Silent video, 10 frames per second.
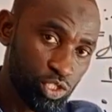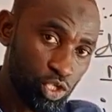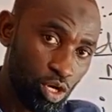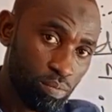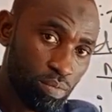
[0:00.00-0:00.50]

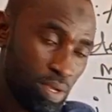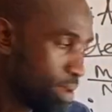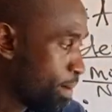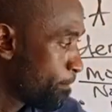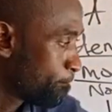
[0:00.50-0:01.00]
medium
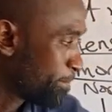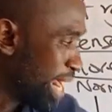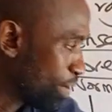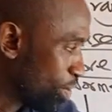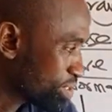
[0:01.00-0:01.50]

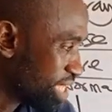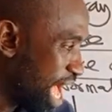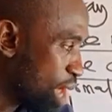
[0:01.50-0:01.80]
minus